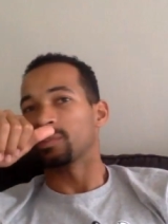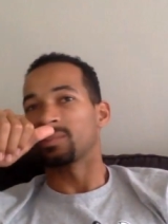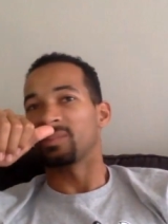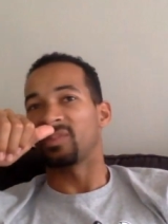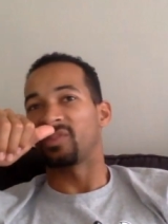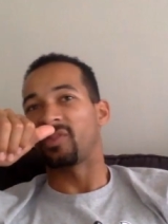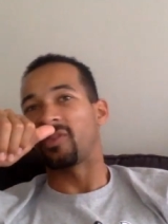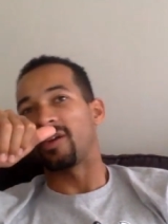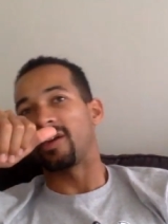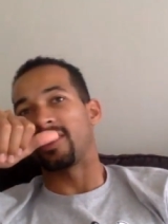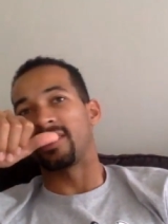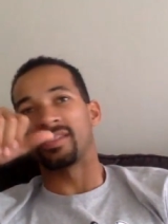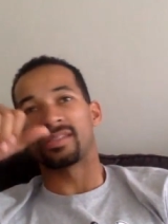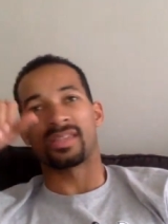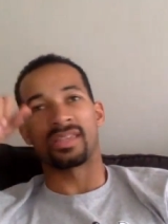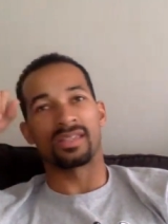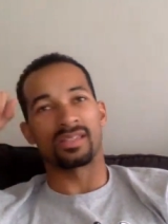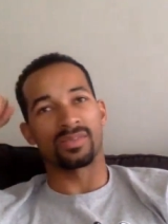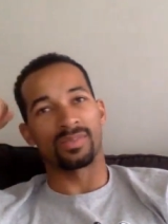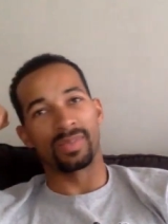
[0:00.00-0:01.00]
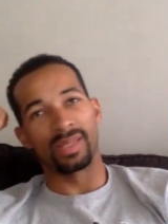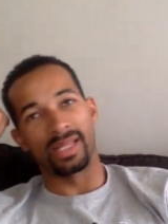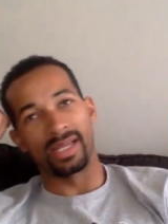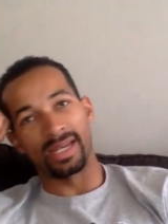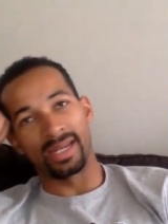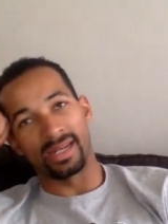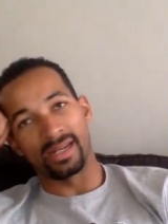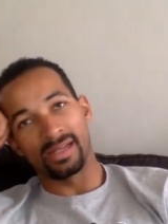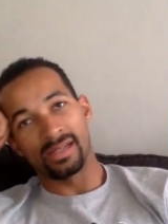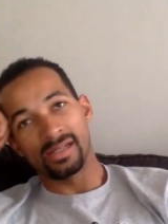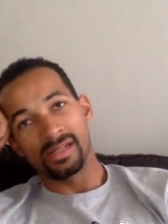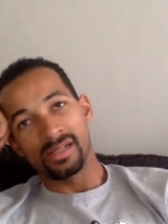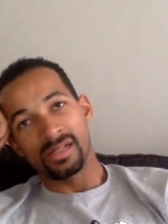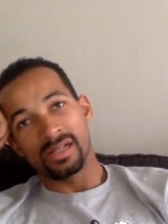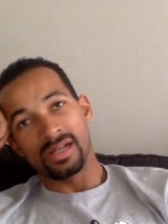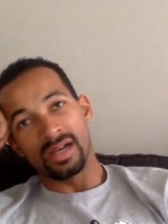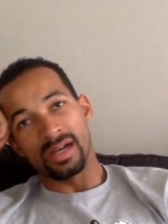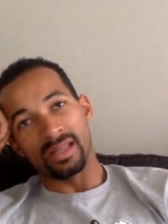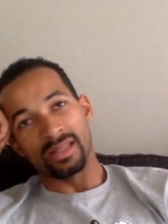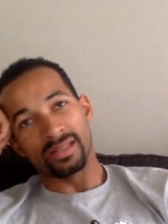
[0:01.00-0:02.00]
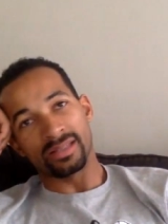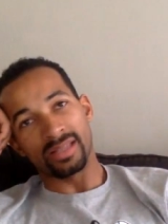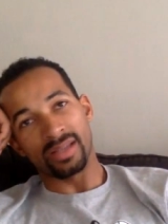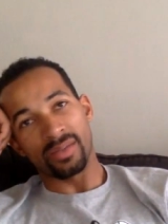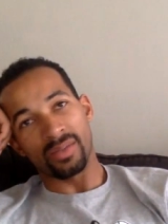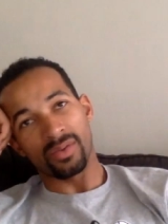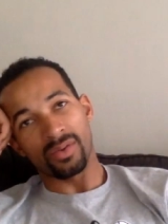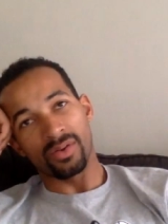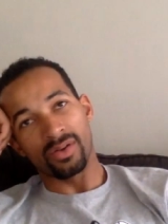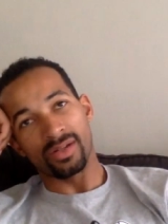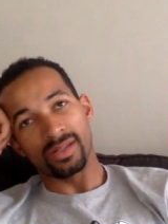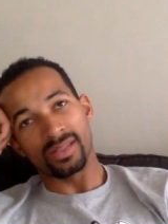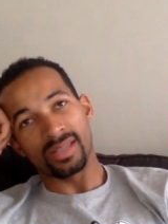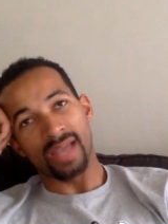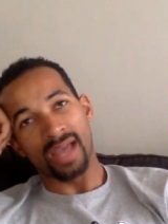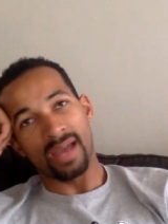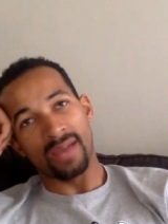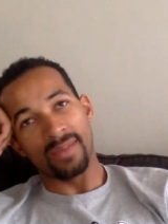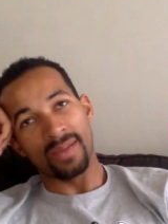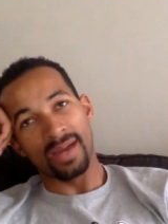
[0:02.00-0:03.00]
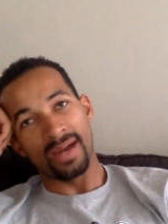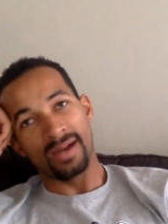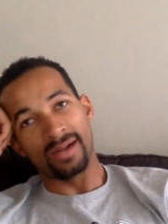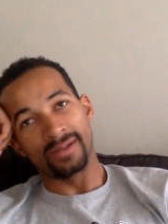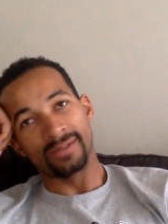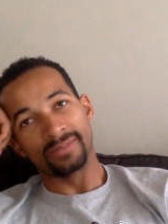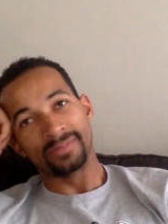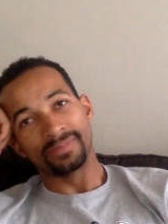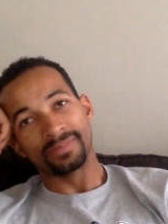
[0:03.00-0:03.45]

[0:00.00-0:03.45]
before this gets bloody. Uh, looks like we're going to timeout.